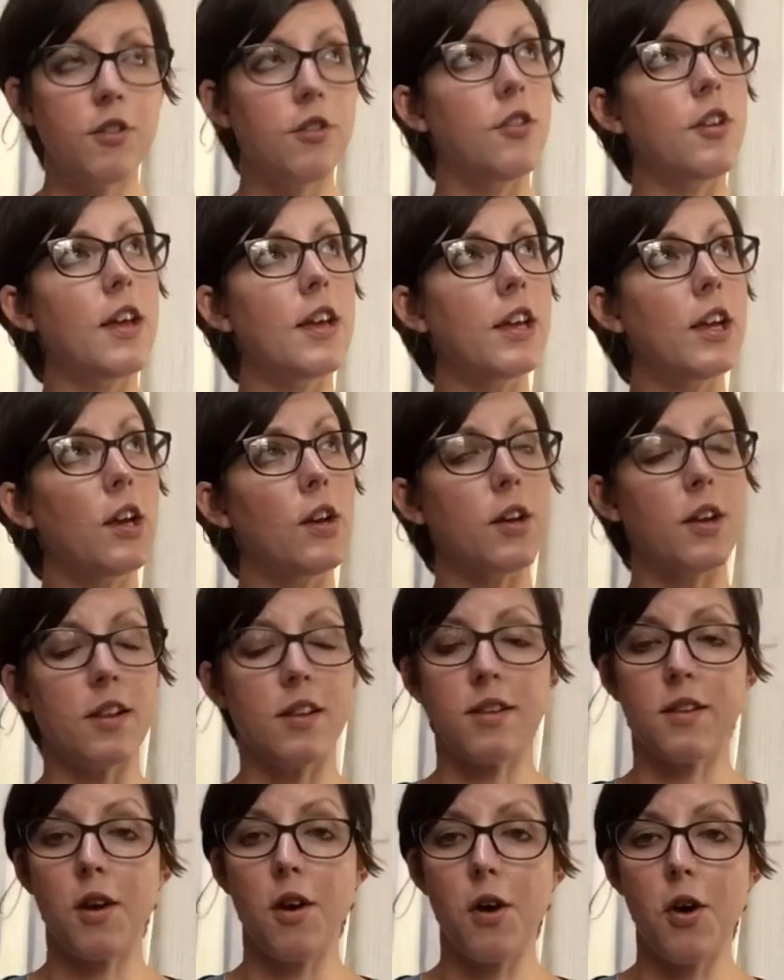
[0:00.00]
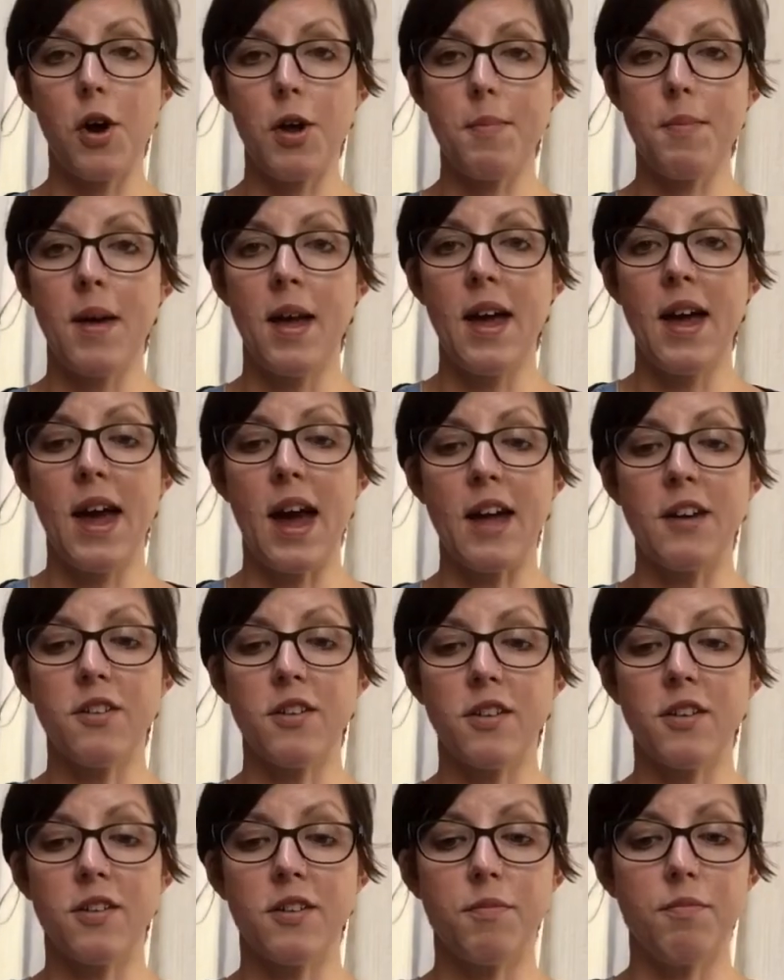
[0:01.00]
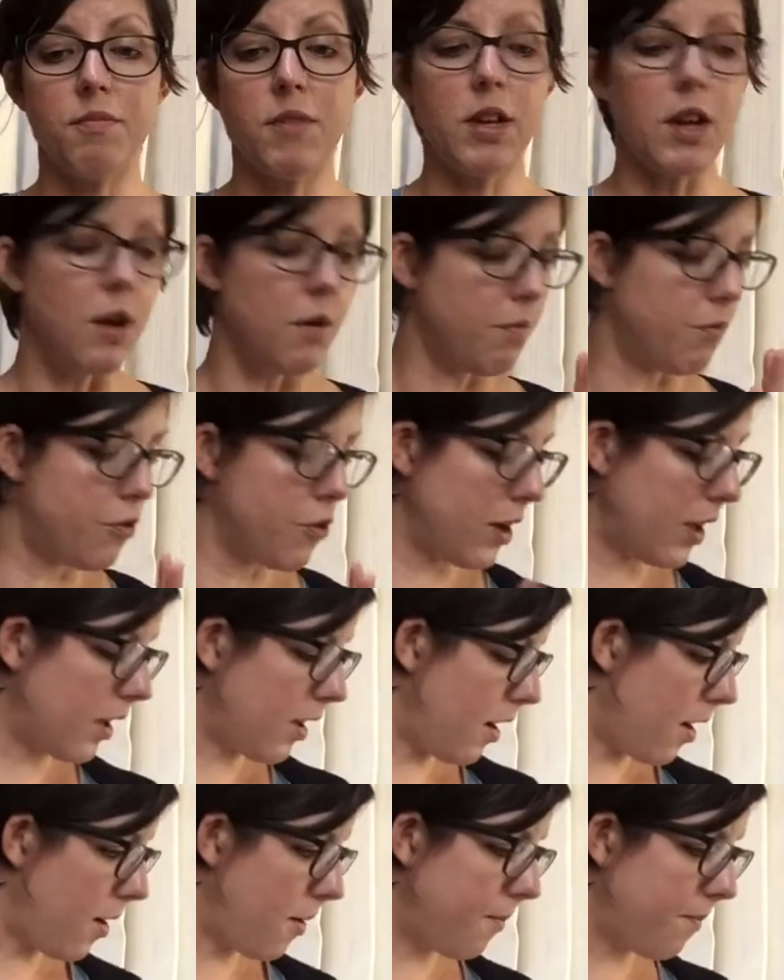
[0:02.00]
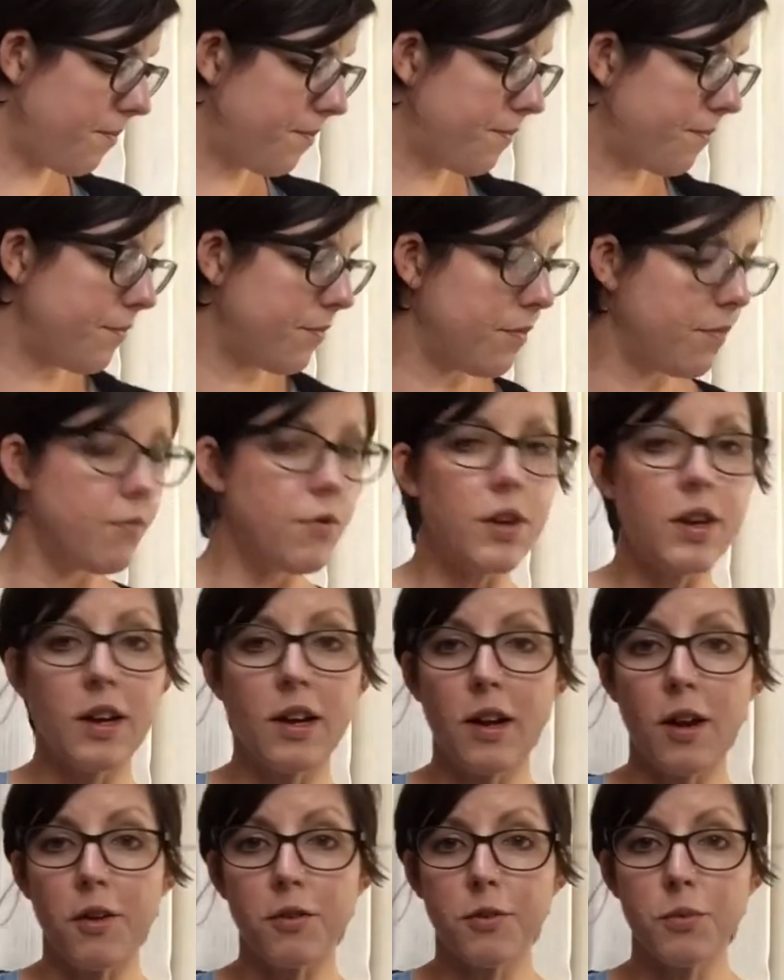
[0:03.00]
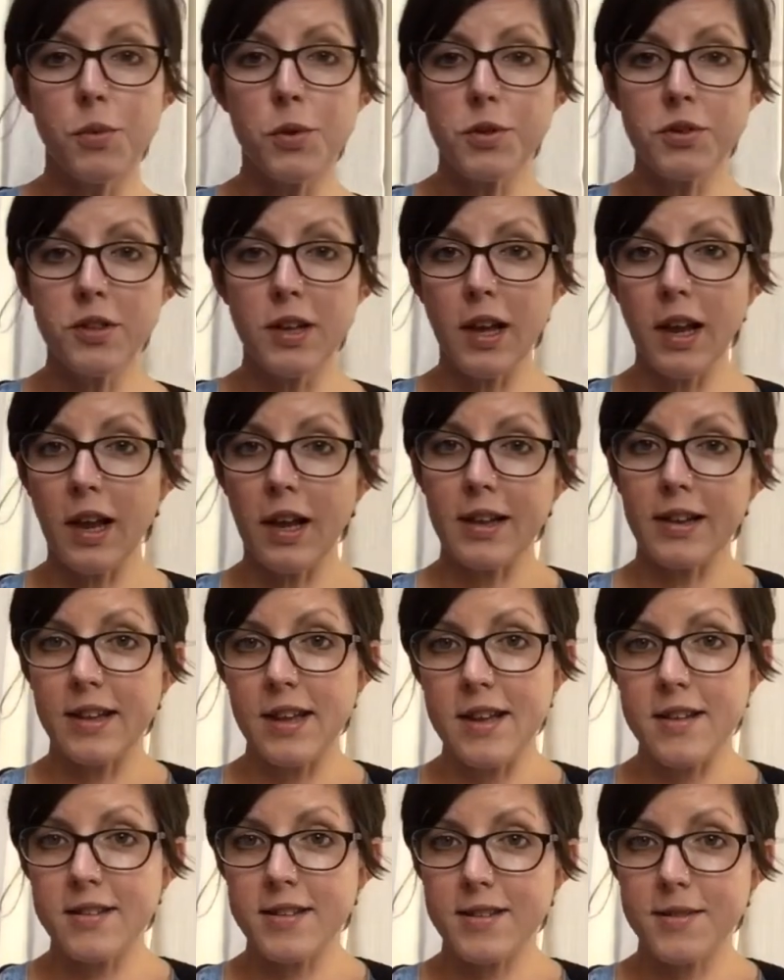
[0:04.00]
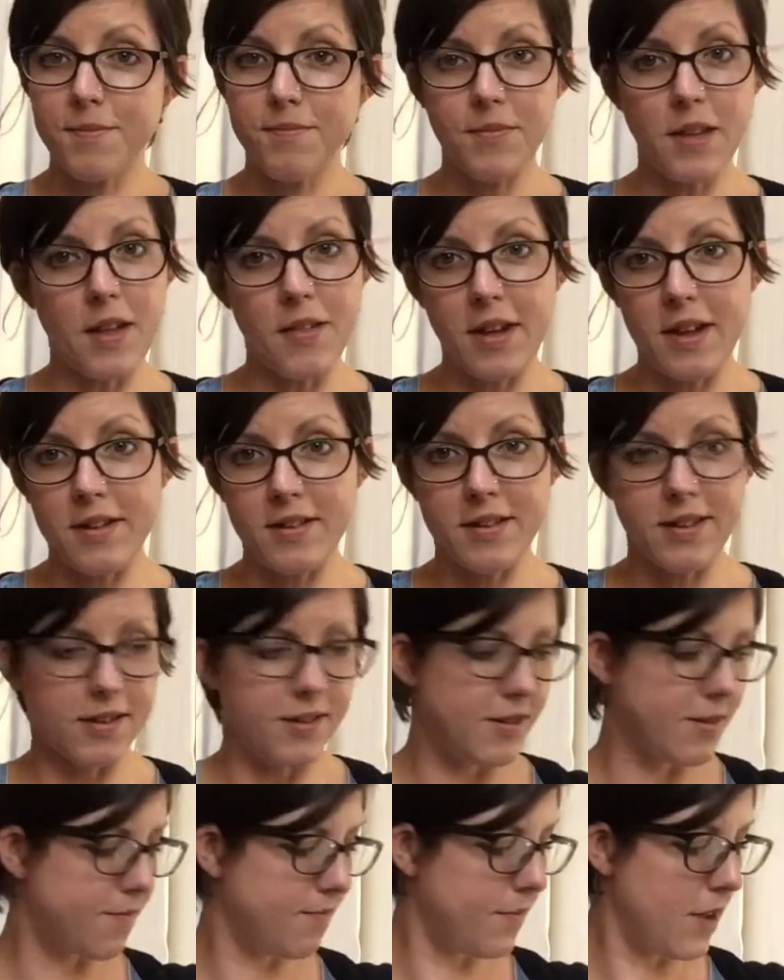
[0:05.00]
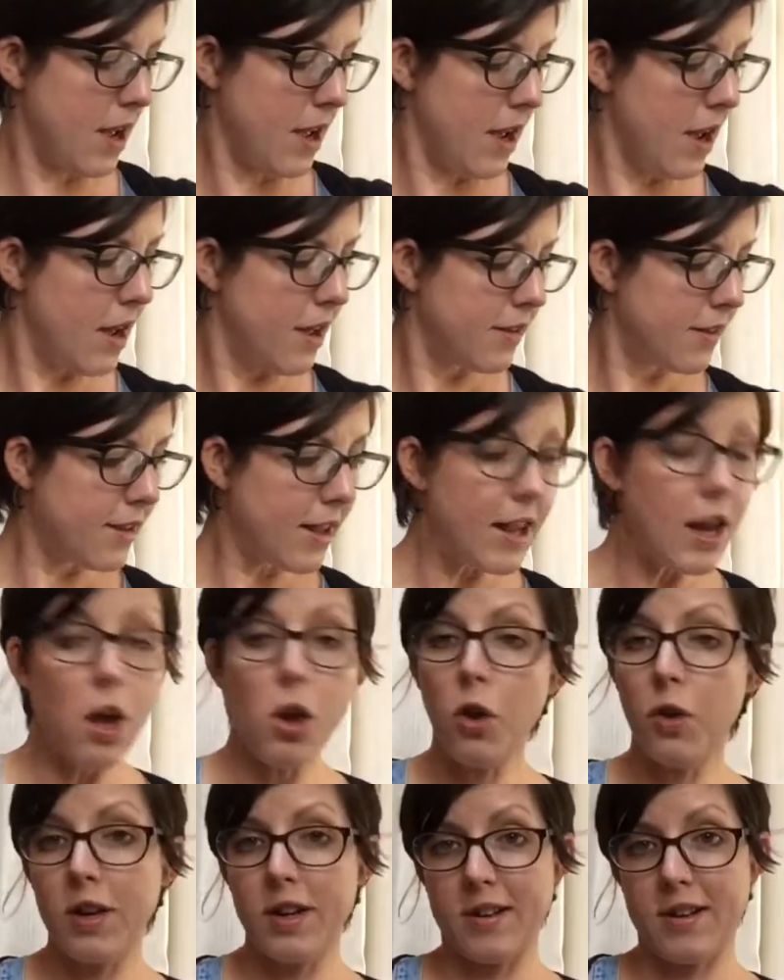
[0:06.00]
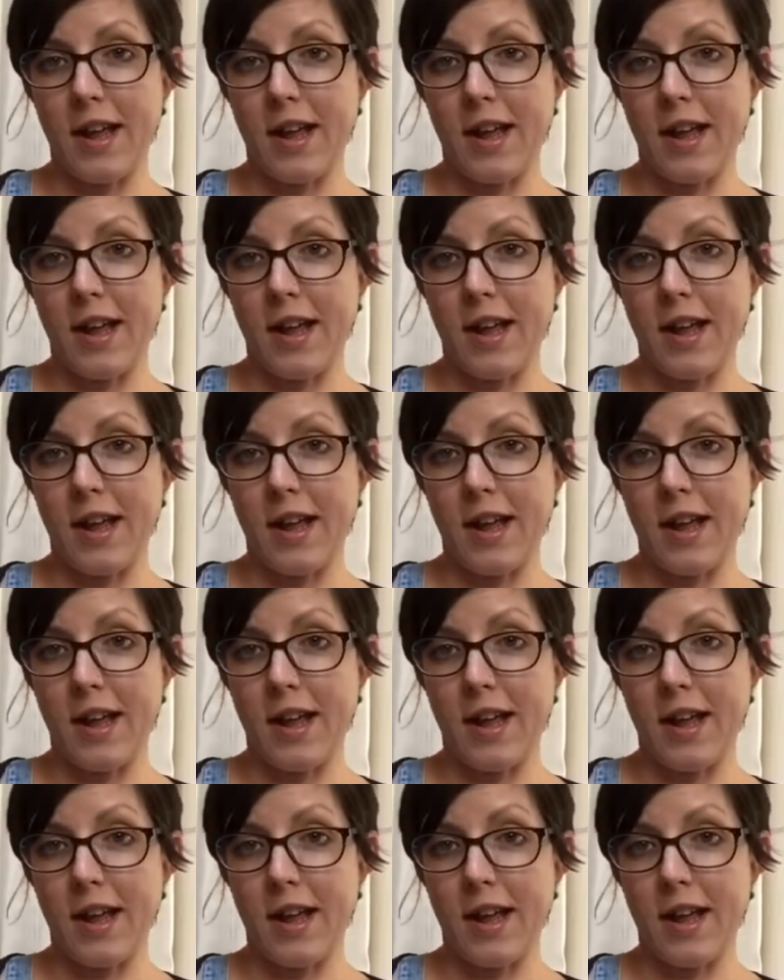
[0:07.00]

take a look at the time and just, you know, drink a glass of water like this, and then just see how long it